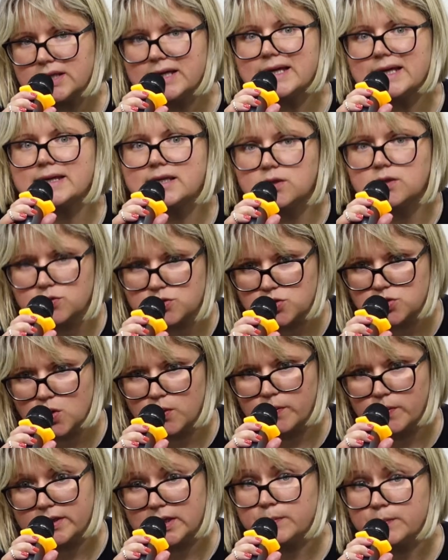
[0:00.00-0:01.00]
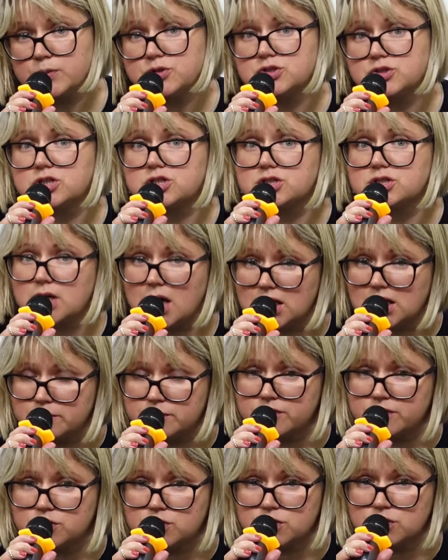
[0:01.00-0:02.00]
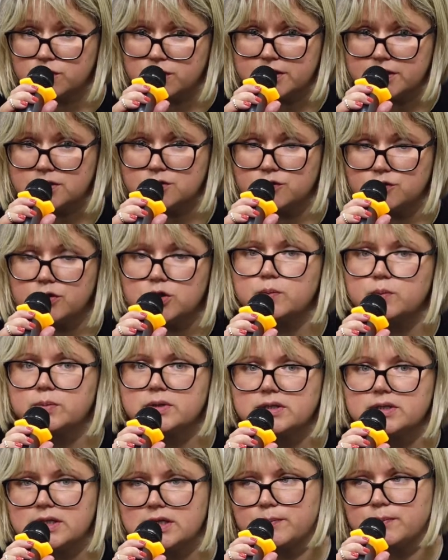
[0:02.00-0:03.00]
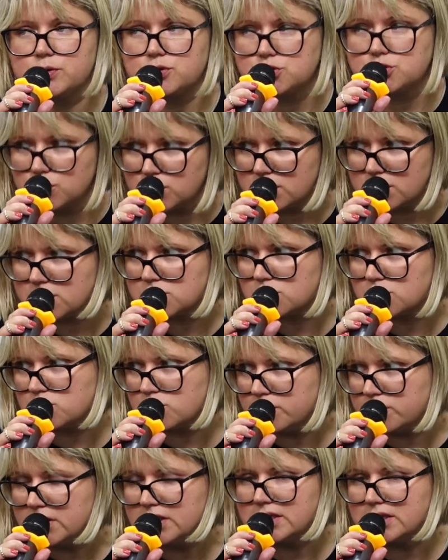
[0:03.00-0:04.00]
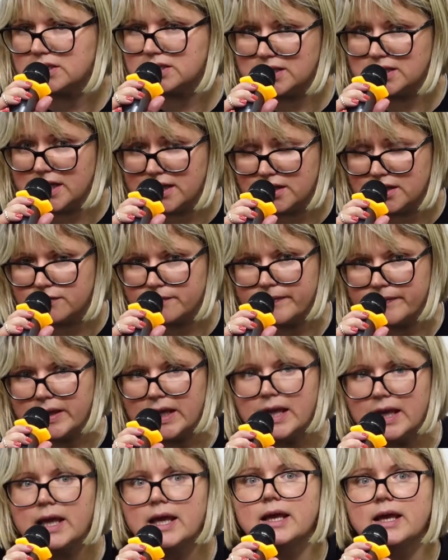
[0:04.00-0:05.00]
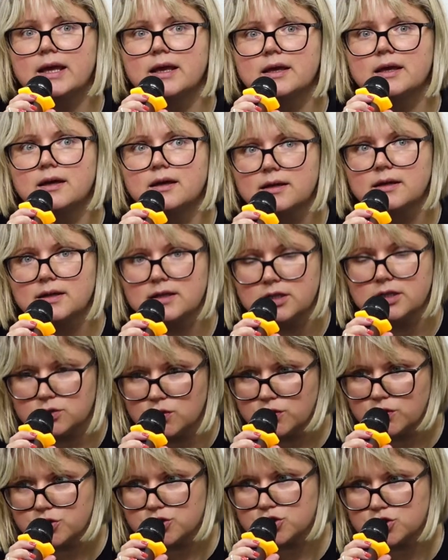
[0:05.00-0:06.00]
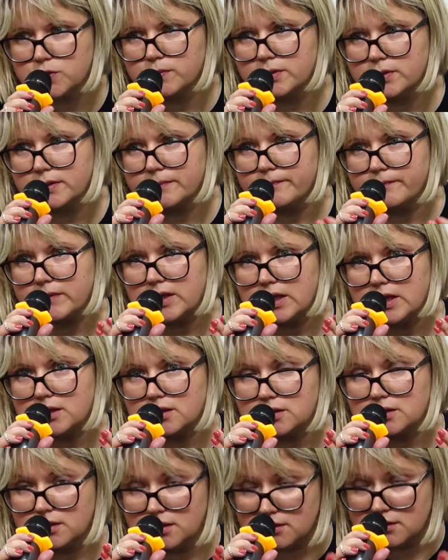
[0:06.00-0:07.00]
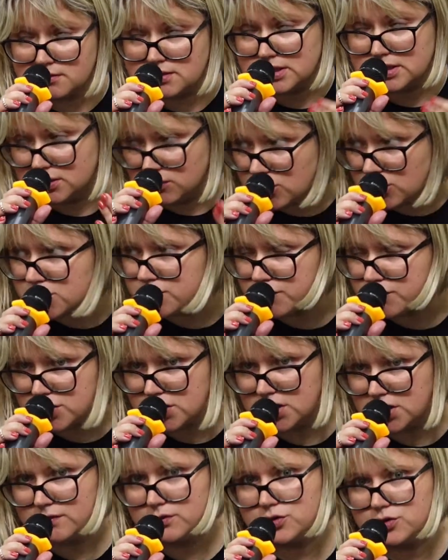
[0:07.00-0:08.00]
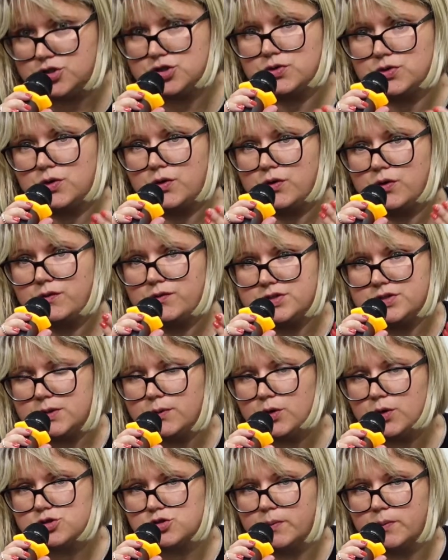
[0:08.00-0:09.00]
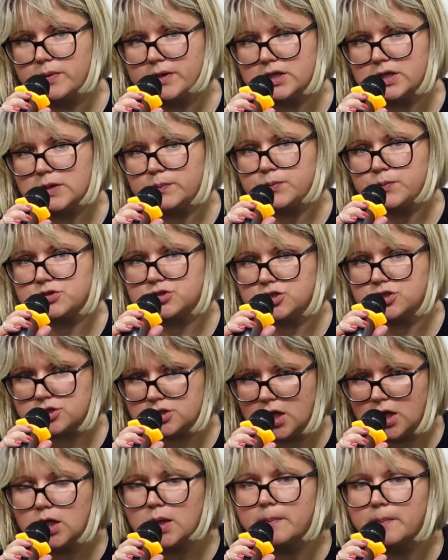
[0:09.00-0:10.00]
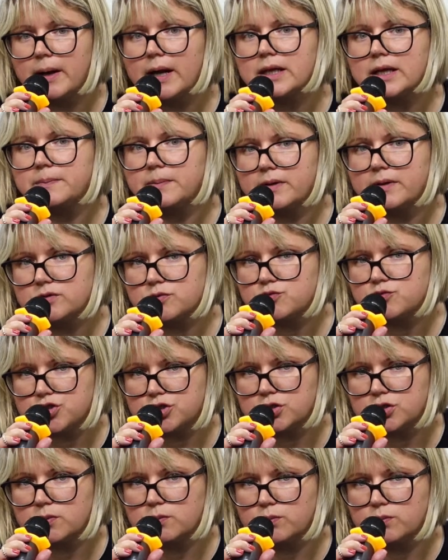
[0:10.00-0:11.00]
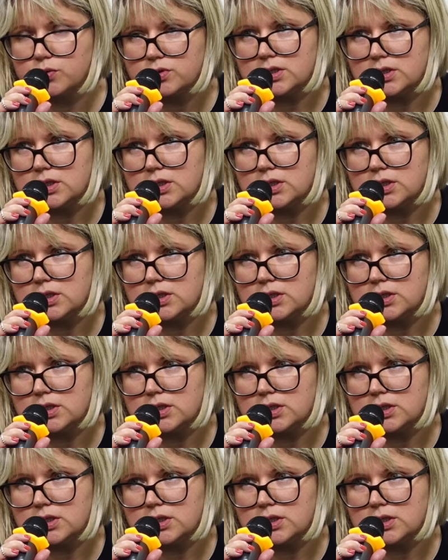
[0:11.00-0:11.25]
So we're speaking about which uh, people are victims of co uh, conflict and to create uh, transparent criteria, which is really important that all the persons that are victims that